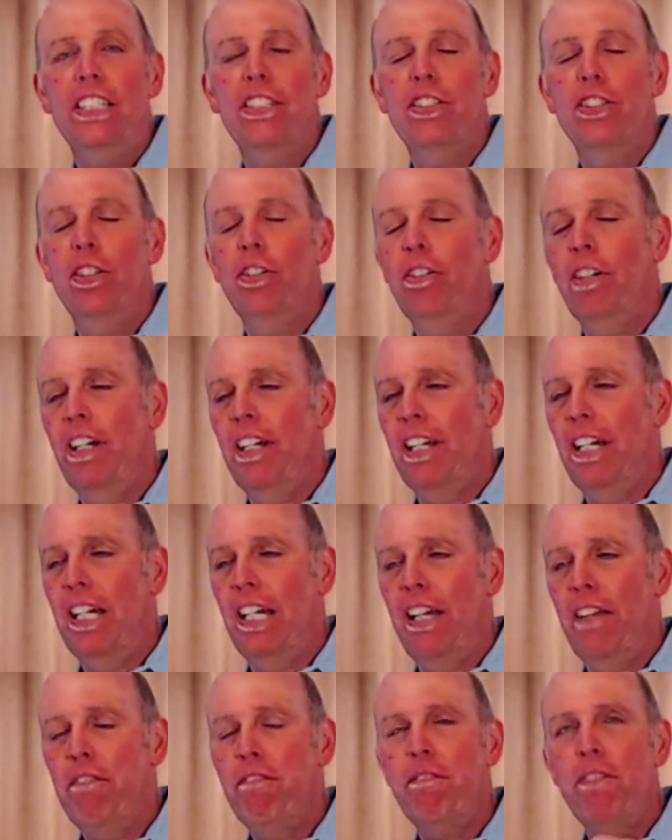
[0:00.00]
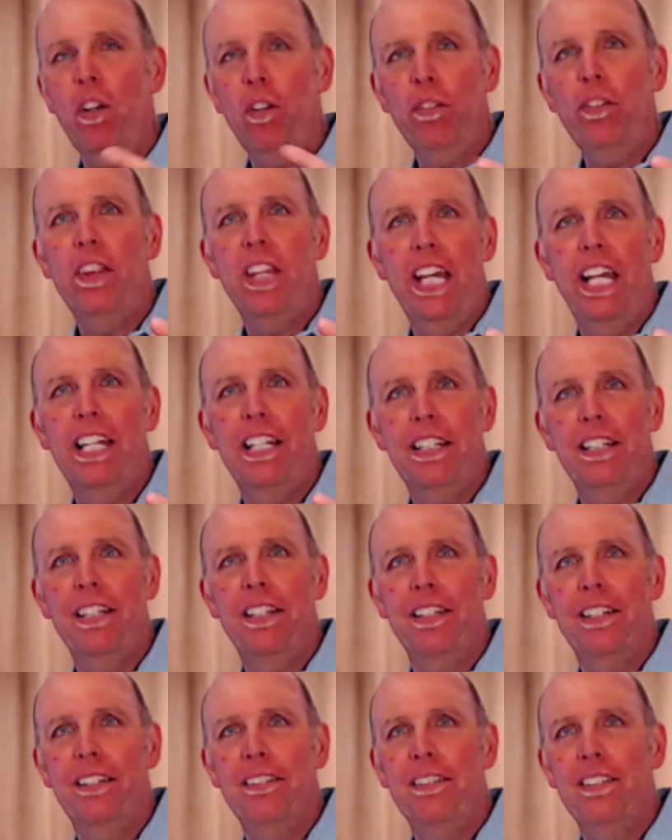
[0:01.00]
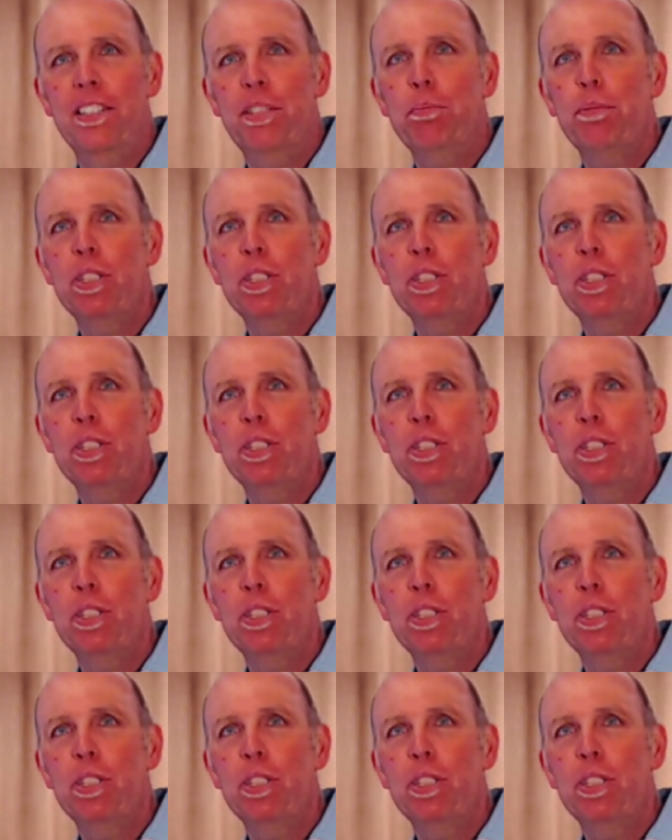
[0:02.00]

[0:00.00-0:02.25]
So I felt that this